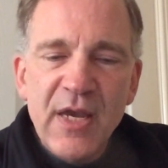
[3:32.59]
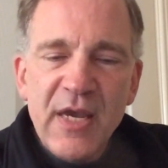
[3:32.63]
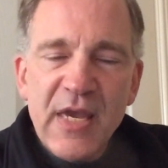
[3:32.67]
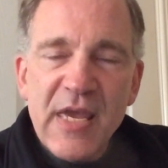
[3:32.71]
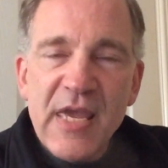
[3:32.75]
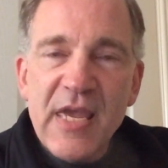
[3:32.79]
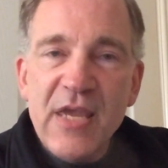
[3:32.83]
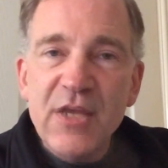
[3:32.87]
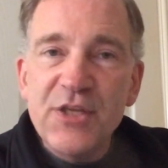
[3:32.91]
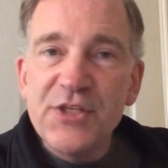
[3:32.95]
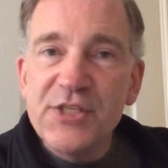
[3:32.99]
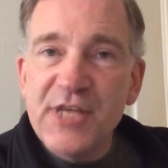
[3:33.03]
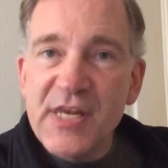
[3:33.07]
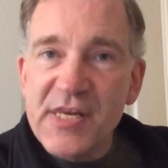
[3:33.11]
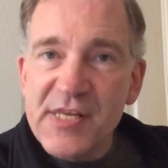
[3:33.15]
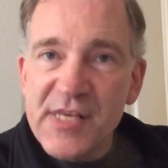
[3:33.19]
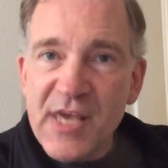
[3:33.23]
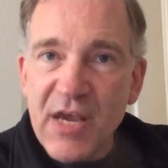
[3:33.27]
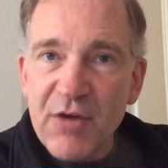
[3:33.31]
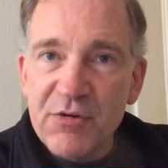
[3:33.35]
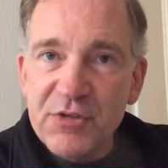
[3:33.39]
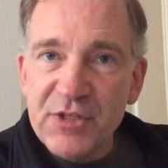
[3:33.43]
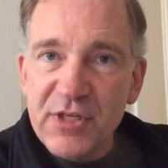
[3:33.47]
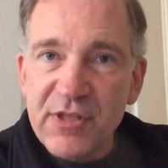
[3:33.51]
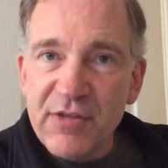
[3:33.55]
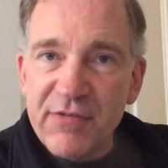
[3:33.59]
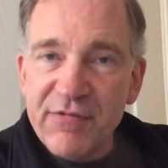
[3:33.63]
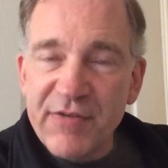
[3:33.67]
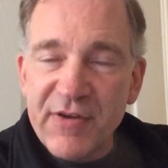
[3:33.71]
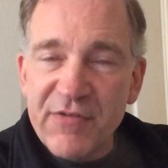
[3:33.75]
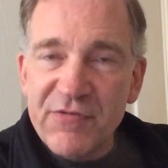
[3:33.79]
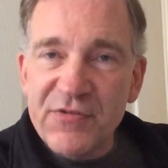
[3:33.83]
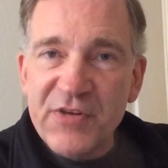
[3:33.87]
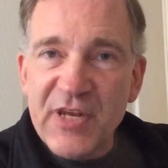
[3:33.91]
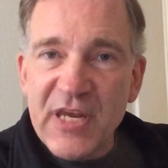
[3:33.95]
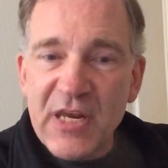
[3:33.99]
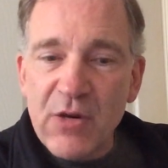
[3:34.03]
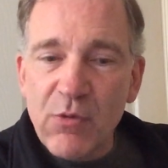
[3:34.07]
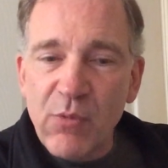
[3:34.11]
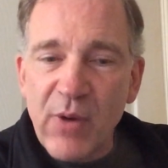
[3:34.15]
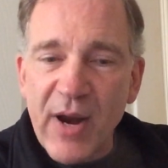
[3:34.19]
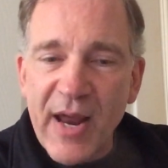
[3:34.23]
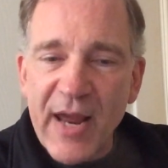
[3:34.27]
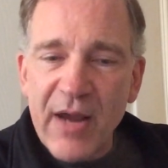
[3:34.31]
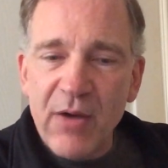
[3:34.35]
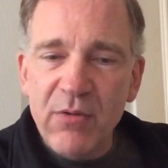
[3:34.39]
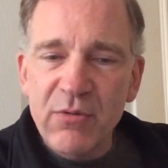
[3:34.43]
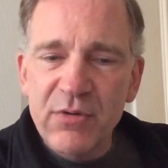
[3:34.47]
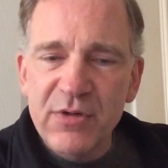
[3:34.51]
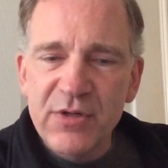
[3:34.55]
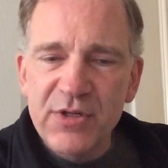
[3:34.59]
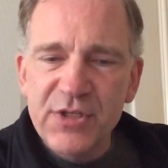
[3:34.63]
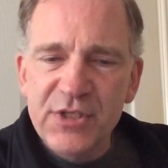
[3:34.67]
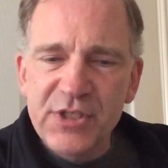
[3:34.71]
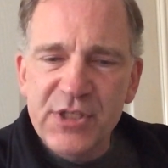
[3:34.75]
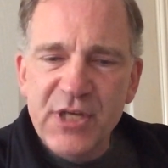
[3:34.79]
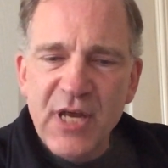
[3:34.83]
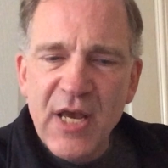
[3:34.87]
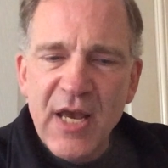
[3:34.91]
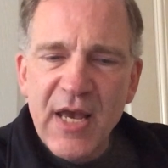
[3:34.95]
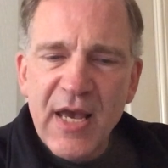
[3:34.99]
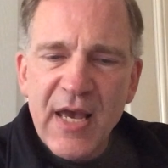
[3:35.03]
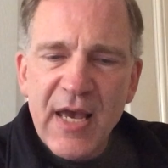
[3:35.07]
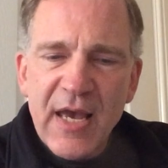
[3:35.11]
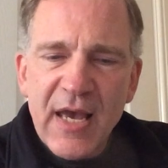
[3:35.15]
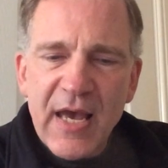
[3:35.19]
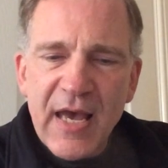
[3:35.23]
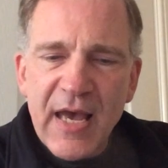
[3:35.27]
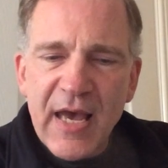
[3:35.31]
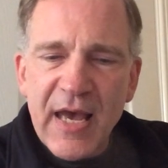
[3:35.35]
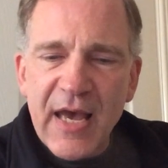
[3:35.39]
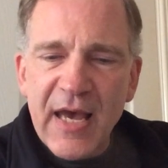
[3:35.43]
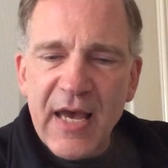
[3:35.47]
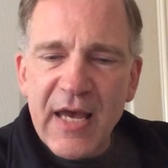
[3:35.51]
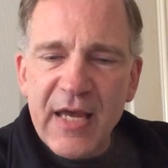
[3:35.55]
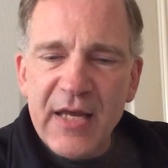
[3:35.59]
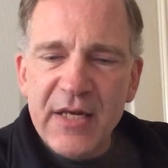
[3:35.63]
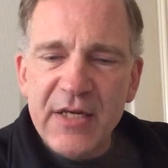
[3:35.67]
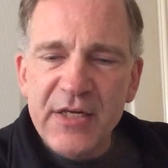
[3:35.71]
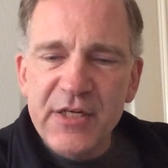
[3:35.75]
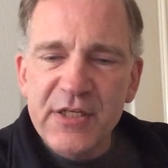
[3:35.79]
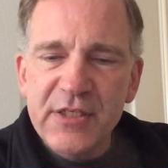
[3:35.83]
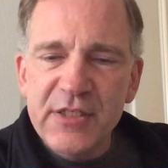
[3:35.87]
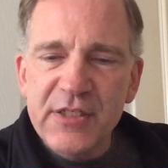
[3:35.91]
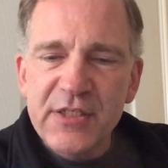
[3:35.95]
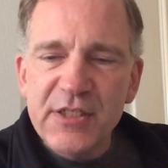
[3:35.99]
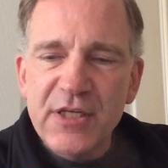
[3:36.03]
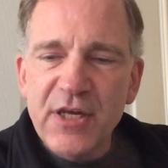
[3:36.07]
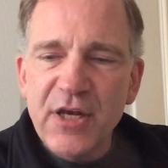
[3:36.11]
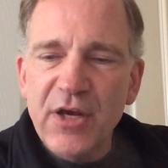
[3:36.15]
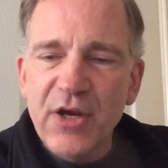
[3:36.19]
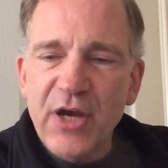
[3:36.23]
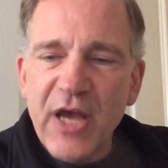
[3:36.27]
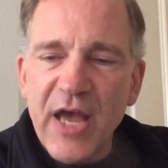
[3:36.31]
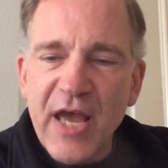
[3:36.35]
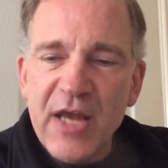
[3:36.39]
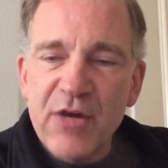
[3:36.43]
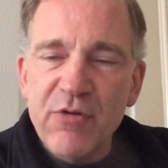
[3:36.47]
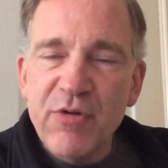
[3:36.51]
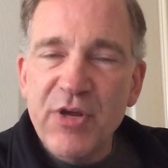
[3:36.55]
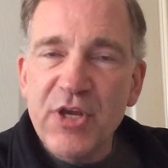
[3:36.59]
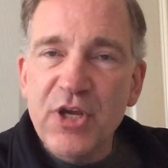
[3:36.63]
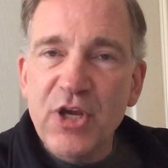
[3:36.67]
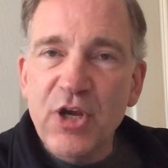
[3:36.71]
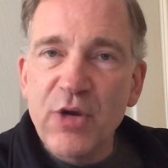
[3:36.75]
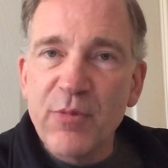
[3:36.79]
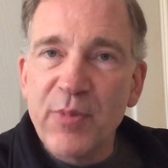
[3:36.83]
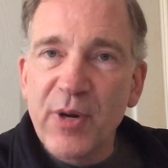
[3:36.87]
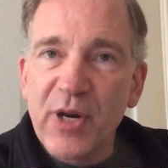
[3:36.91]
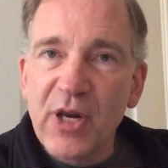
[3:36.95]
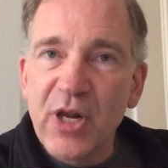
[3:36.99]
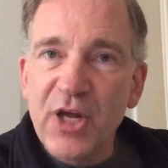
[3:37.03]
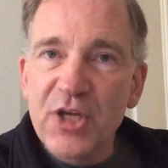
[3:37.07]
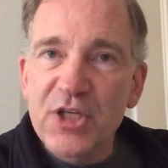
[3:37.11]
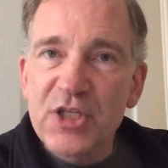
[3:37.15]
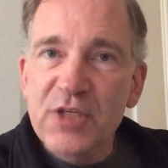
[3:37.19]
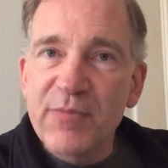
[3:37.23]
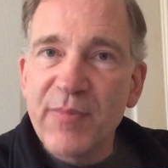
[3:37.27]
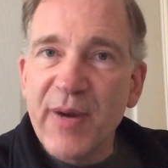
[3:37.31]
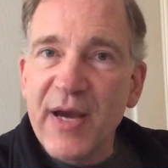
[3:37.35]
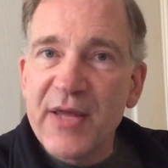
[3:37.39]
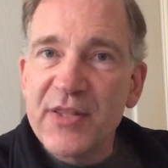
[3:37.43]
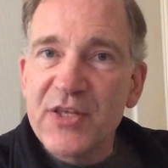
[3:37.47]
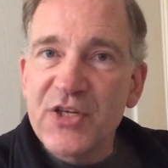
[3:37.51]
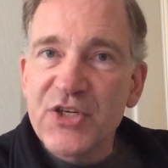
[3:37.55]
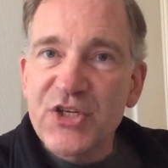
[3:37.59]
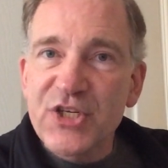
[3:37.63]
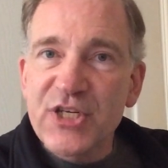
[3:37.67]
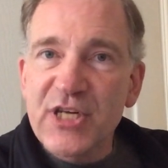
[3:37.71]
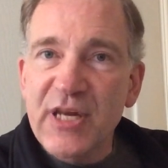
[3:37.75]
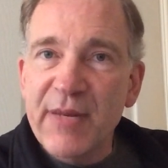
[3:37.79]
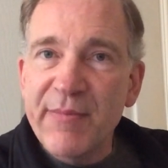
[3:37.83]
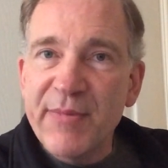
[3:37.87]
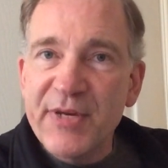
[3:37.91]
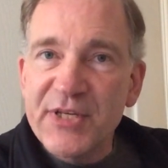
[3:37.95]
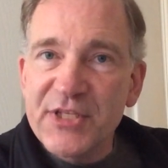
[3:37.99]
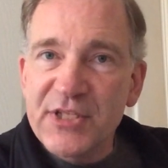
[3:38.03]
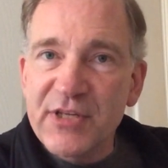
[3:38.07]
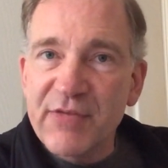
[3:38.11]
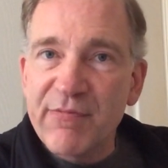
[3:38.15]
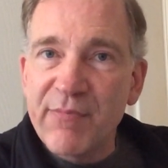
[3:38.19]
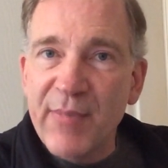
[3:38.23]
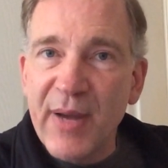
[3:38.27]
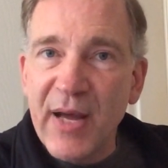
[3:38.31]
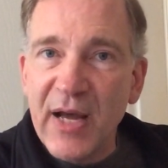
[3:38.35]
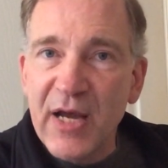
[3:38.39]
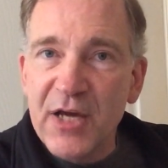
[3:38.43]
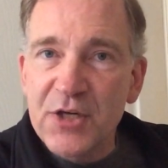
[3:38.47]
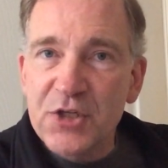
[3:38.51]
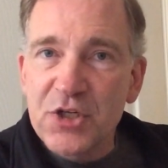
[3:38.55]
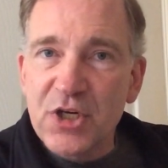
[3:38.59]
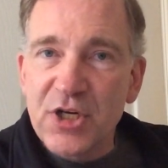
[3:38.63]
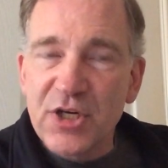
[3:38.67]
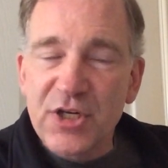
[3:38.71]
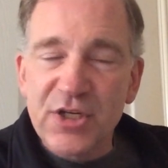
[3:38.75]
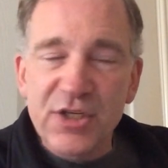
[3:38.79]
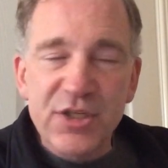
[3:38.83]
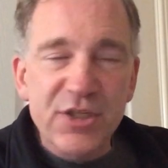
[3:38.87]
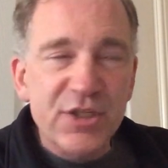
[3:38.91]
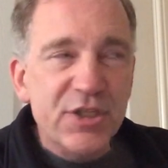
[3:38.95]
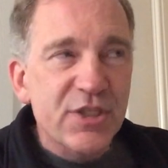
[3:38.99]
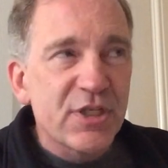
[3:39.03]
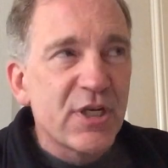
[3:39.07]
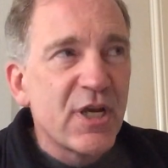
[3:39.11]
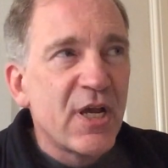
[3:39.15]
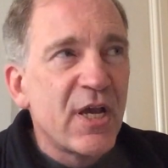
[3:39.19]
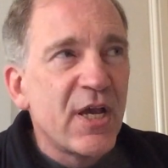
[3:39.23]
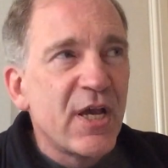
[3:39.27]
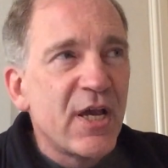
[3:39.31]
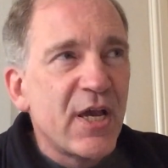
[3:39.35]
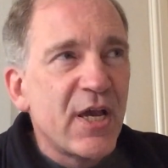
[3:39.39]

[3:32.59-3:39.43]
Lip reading: It did go to the 15 rounds, and Henry Cooper lost by the slimmest of margins.